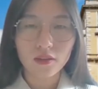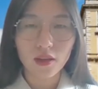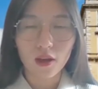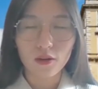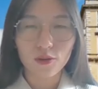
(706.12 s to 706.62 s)

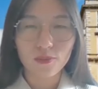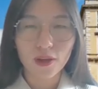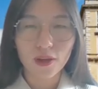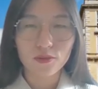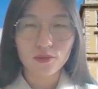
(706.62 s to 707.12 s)
Now, going
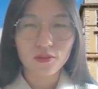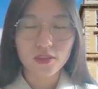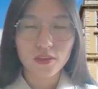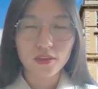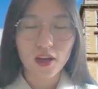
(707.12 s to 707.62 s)
back to your
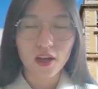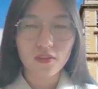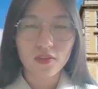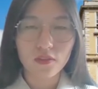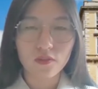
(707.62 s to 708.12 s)
research
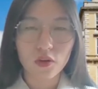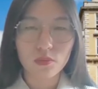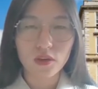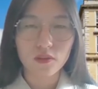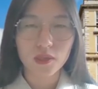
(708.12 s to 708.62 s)
on the
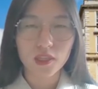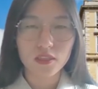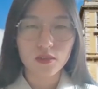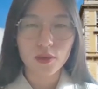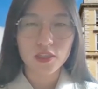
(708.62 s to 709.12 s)
forms of
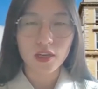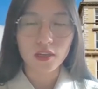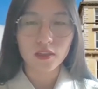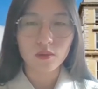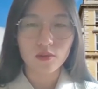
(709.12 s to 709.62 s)
participation
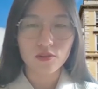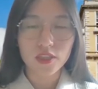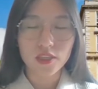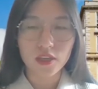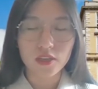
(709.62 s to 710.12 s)
and
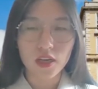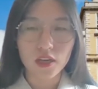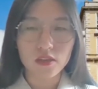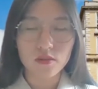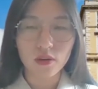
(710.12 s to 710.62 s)
deliberation in
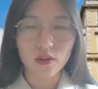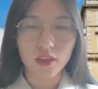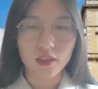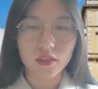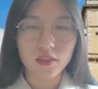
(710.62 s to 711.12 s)
Chinese
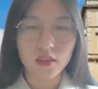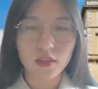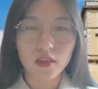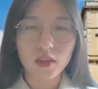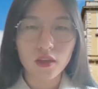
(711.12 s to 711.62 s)
politics,
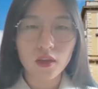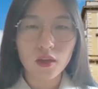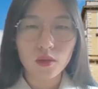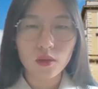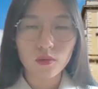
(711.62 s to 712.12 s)

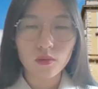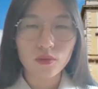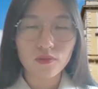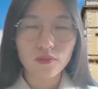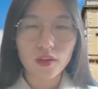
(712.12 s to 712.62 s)
what
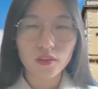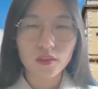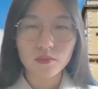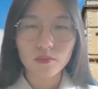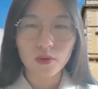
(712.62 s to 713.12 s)
do you find
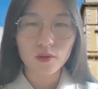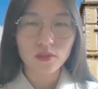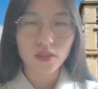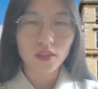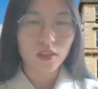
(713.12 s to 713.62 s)

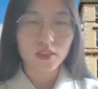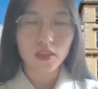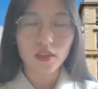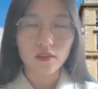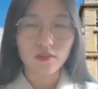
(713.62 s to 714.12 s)
most
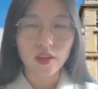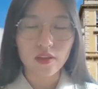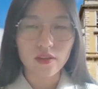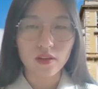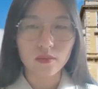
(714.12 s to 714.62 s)
distinctive
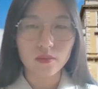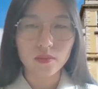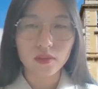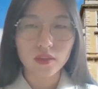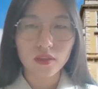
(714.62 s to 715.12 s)
in
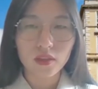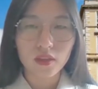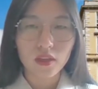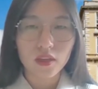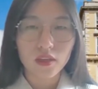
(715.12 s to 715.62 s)
them?
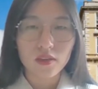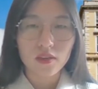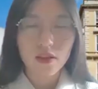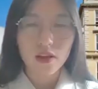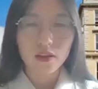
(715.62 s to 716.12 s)

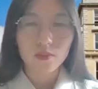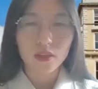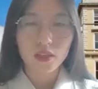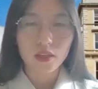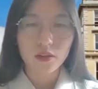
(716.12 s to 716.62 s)
Is there any
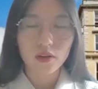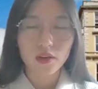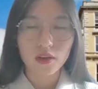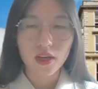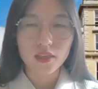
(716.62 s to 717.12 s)

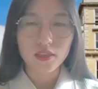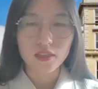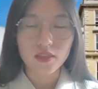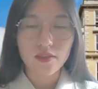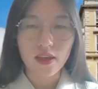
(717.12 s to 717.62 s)
particular
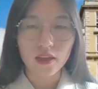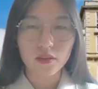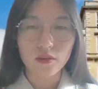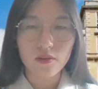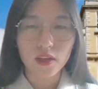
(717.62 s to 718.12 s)
lesson
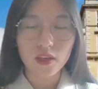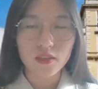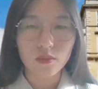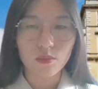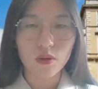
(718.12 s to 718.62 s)
that you think
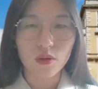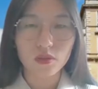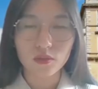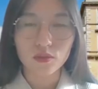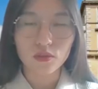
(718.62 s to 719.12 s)
is
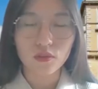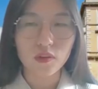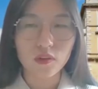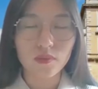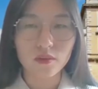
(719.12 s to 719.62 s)
important to draw
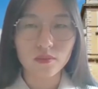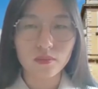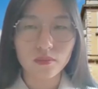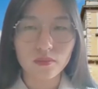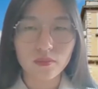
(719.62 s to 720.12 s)
from them?